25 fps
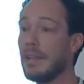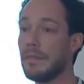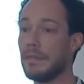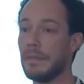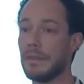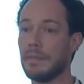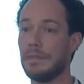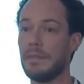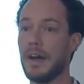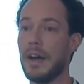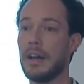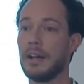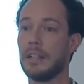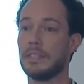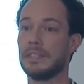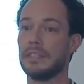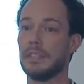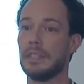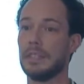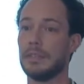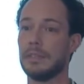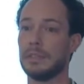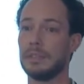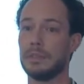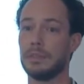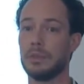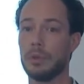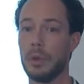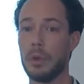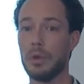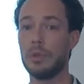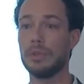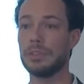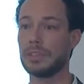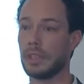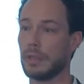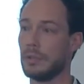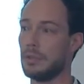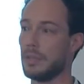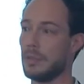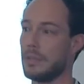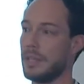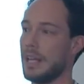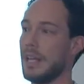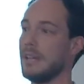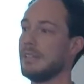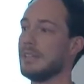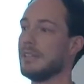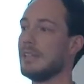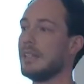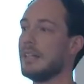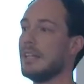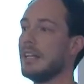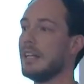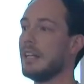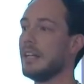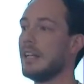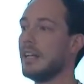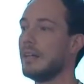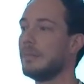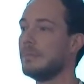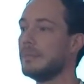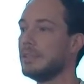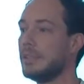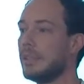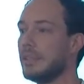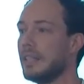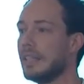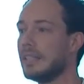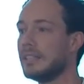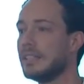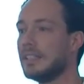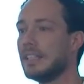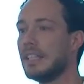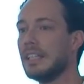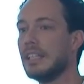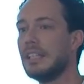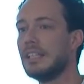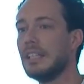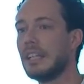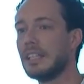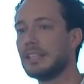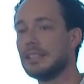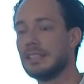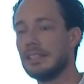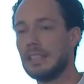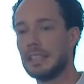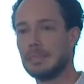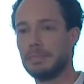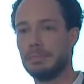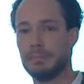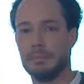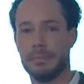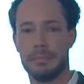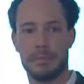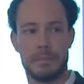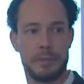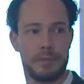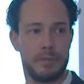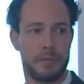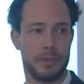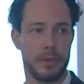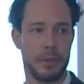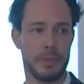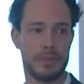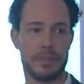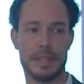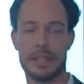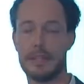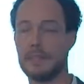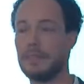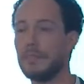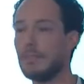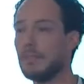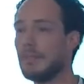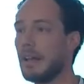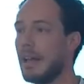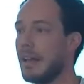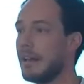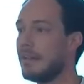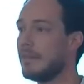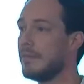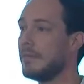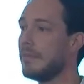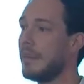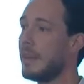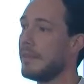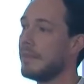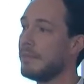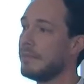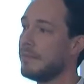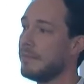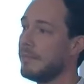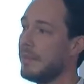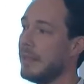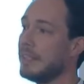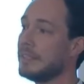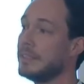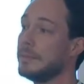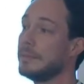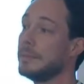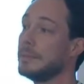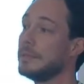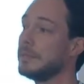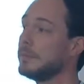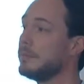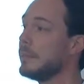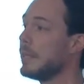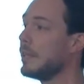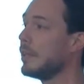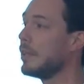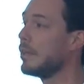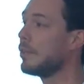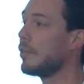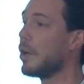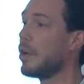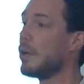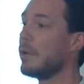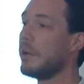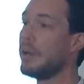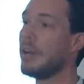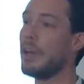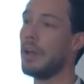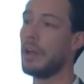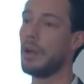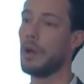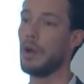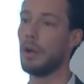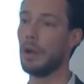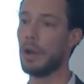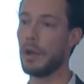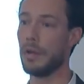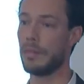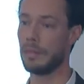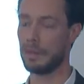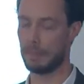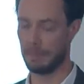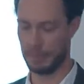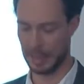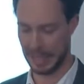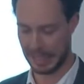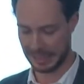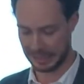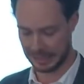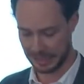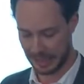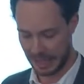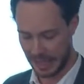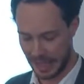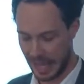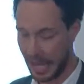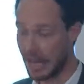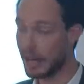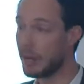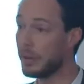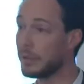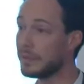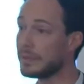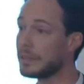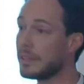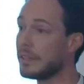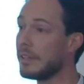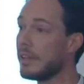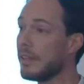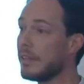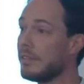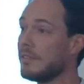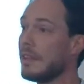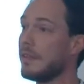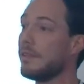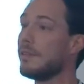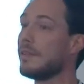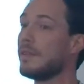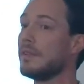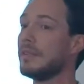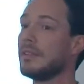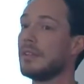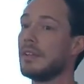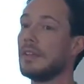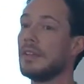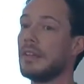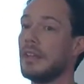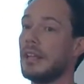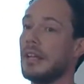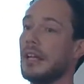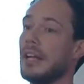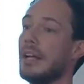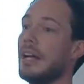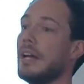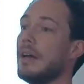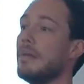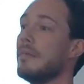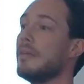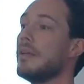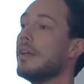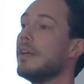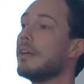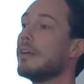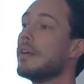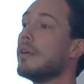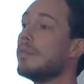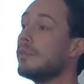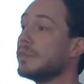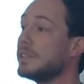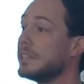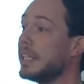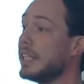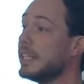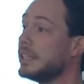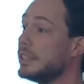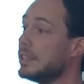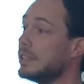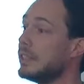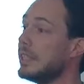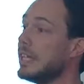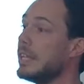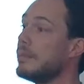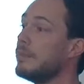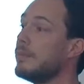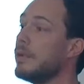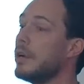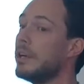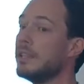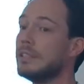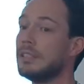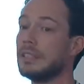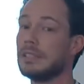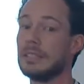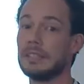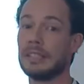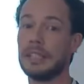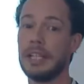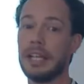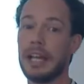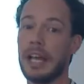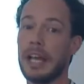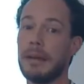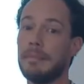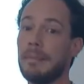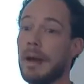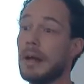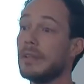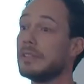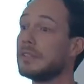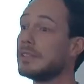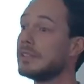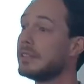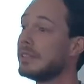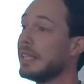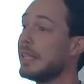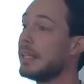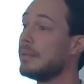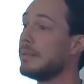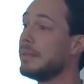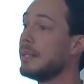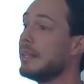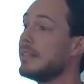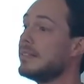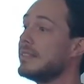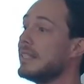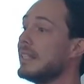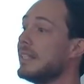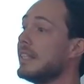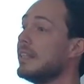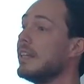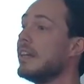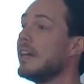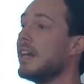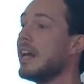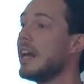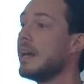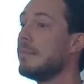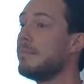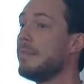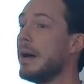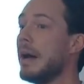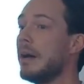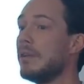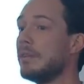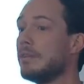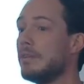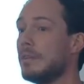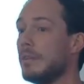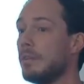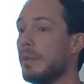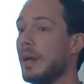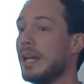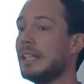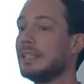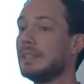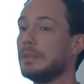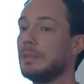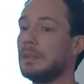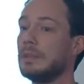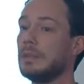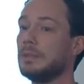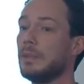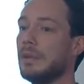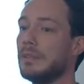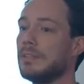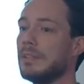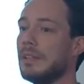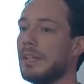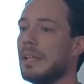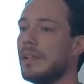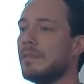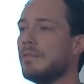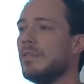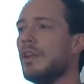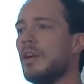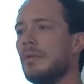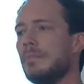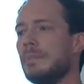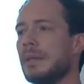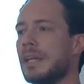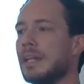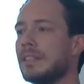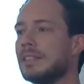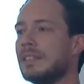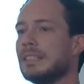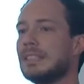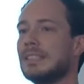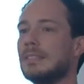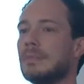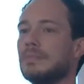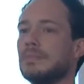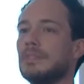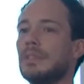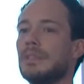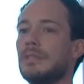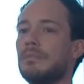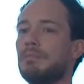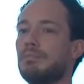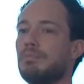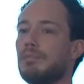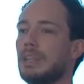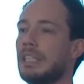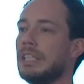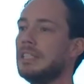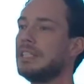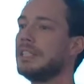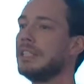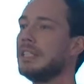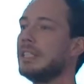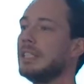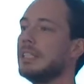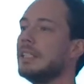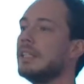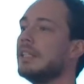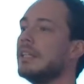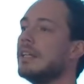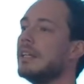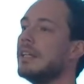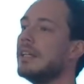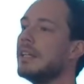even the fire service to also do that. So there's fruit and vegetables being grown all over the place. And all of a sudden a different conversation emerges about sustainability, about the ways in which we want to live, not because it's some sort of preachy